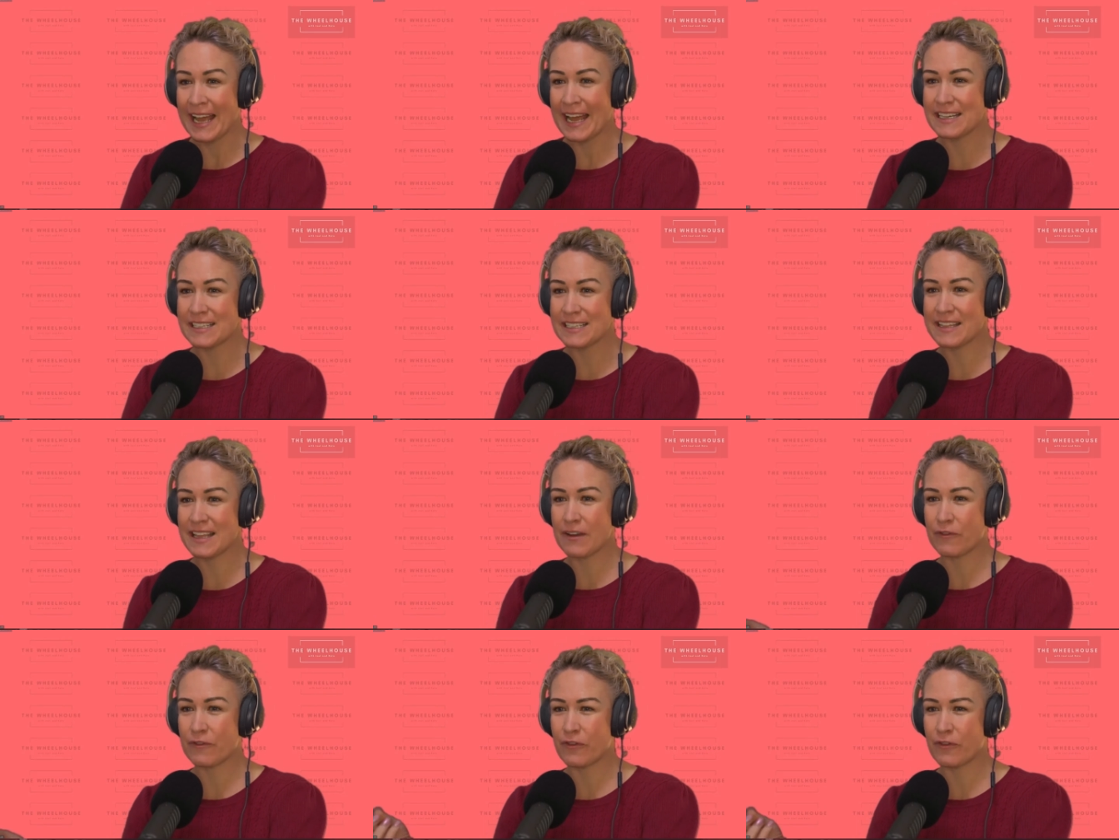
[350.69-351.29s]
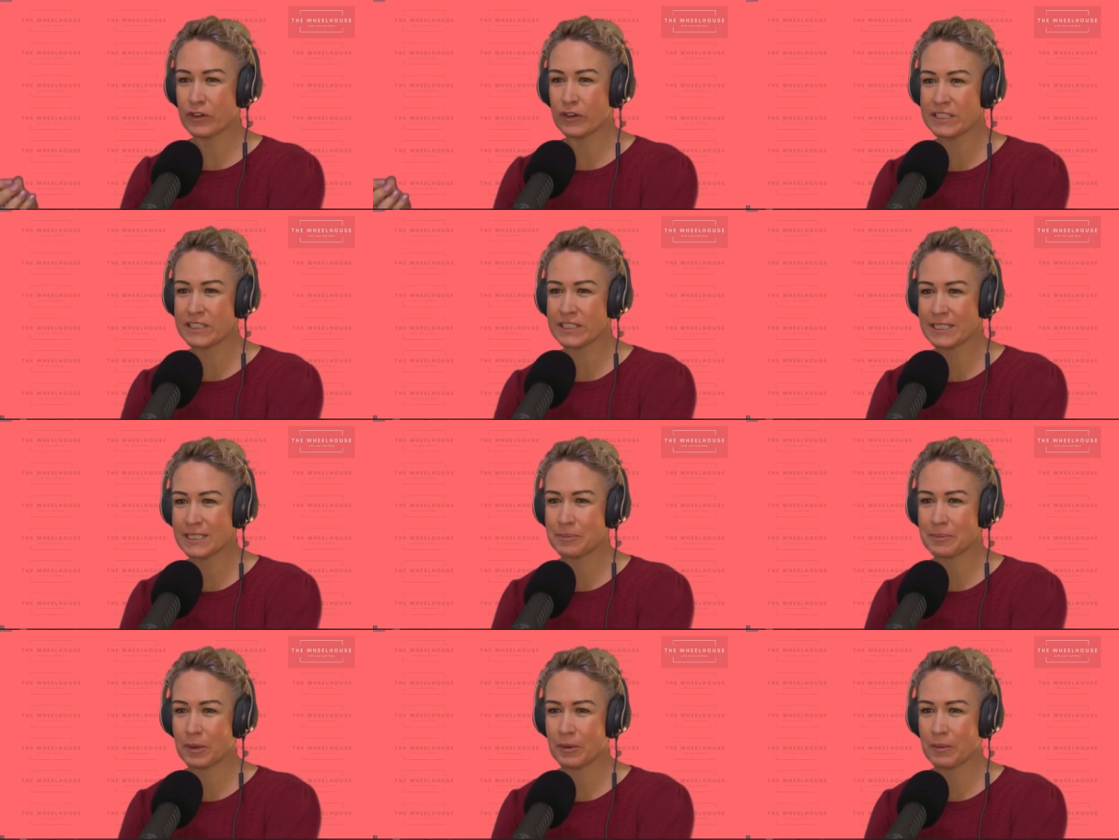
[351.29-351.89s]
And that
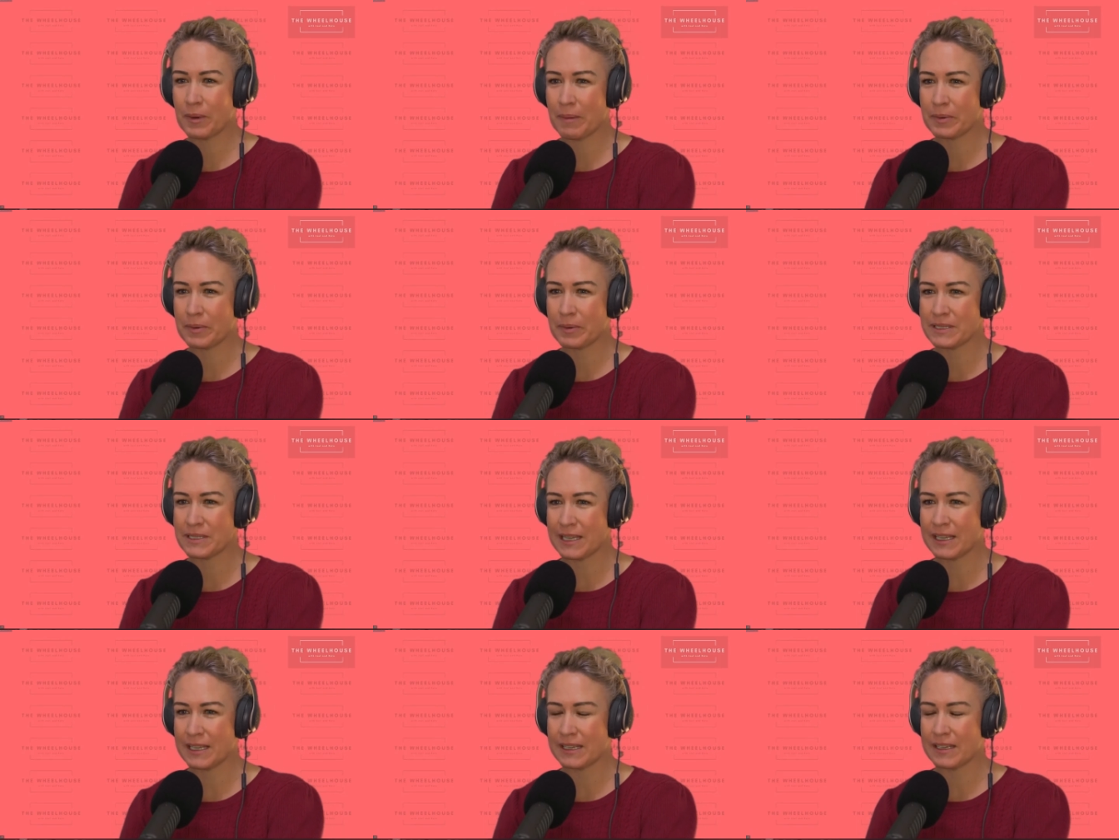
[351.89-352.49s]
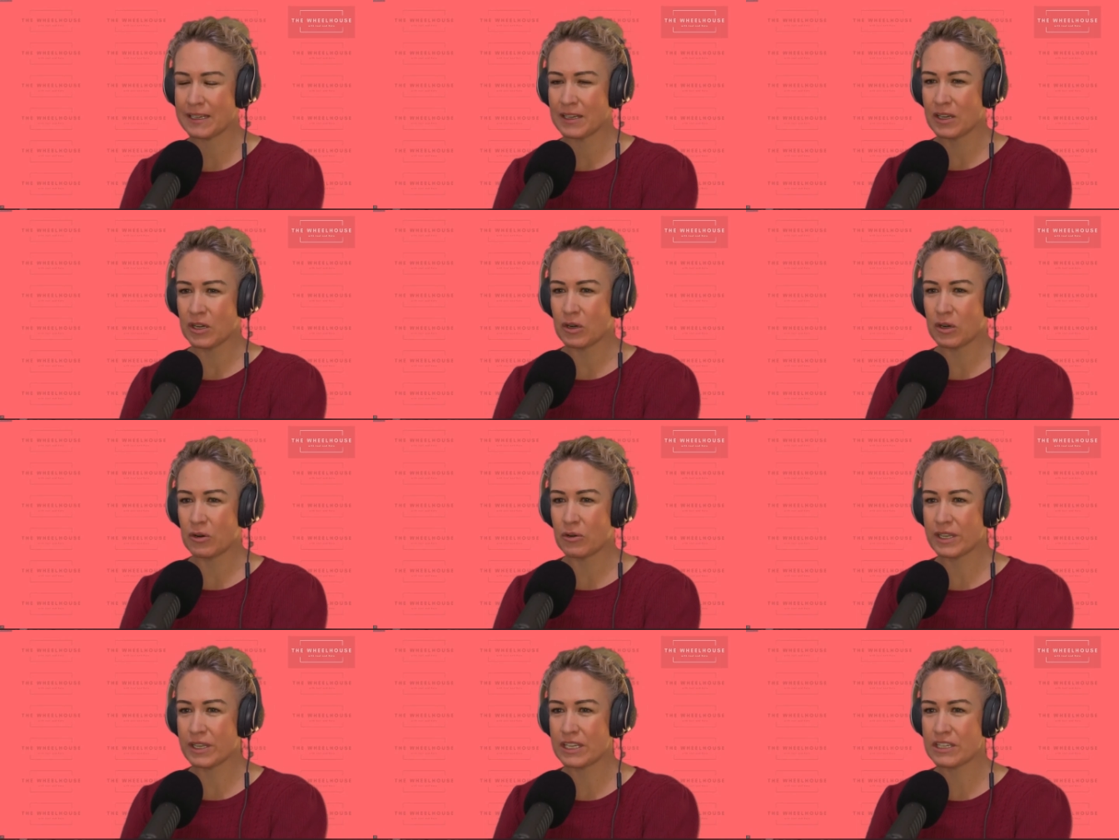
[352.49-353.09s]
46.1%
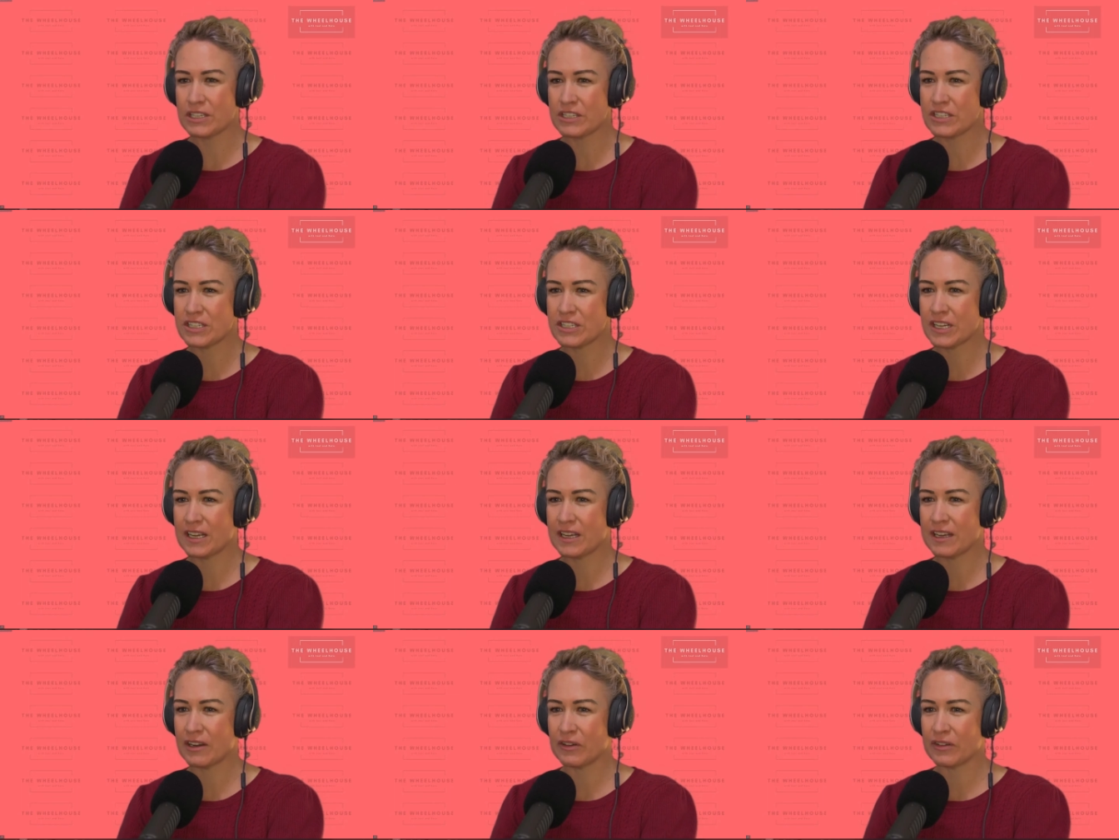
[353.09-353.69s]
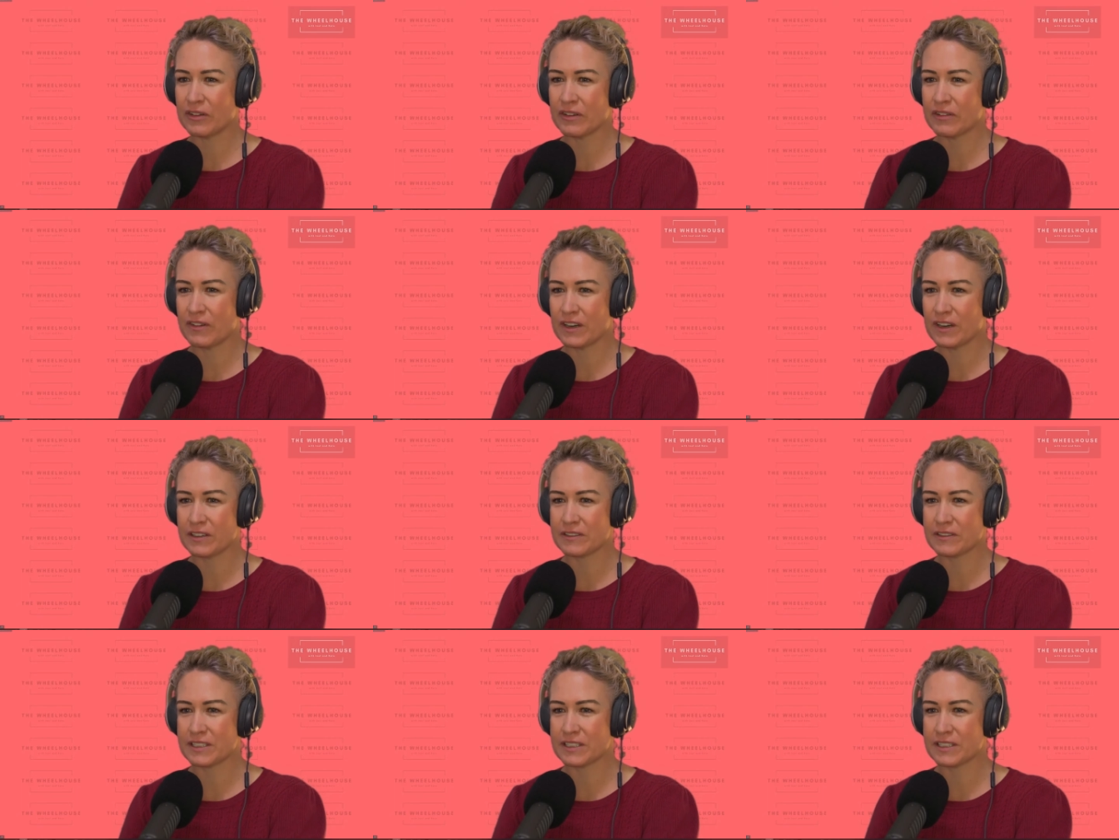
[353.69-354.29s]
audience share on the
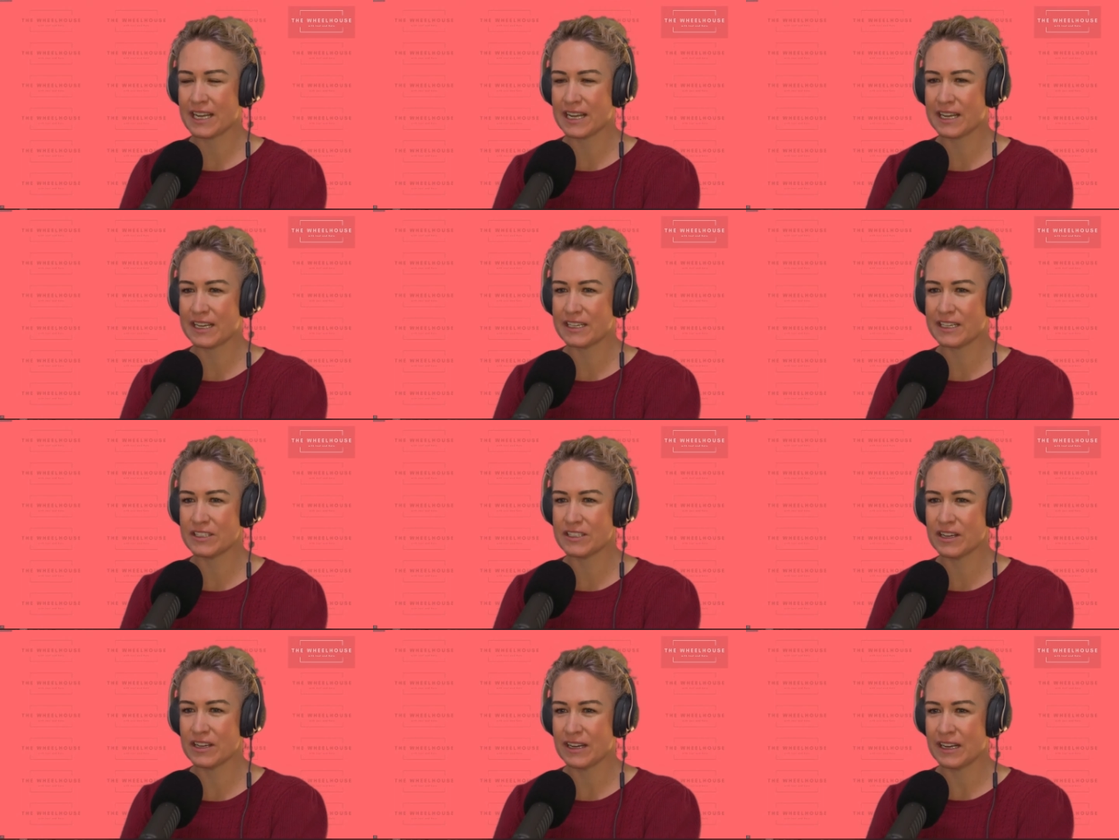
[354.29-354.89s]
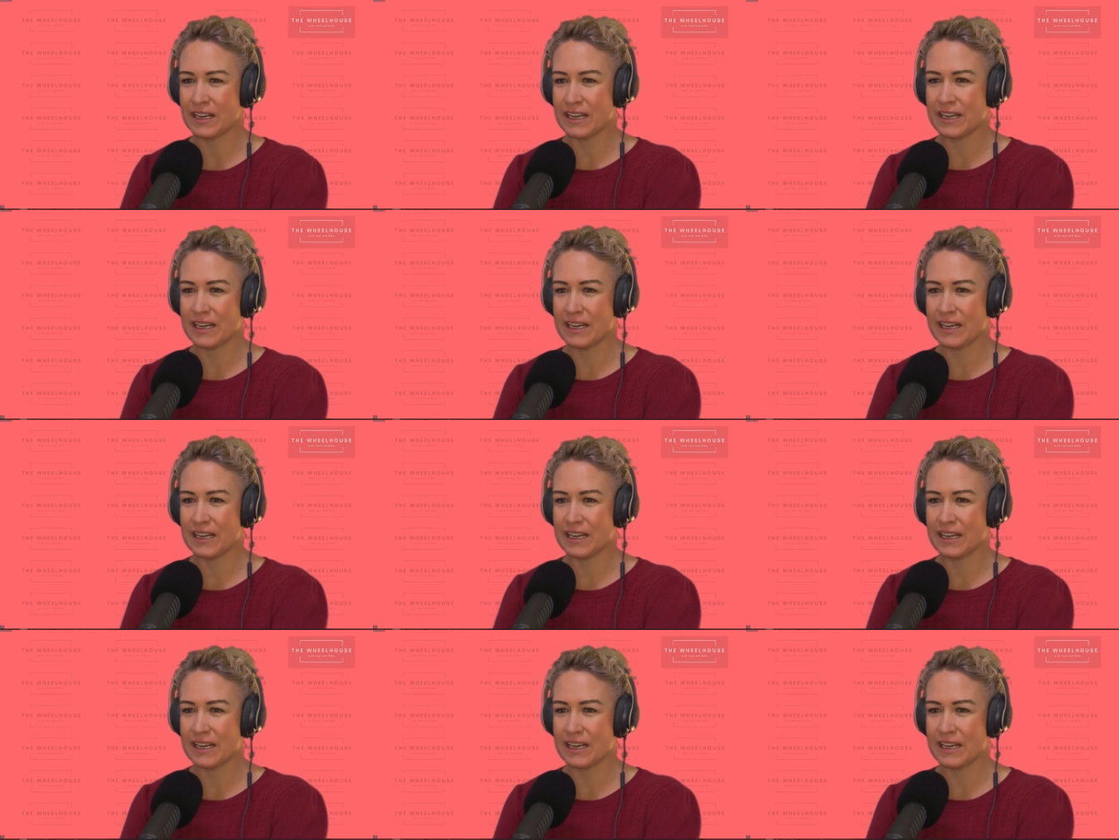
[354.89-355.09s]
final stage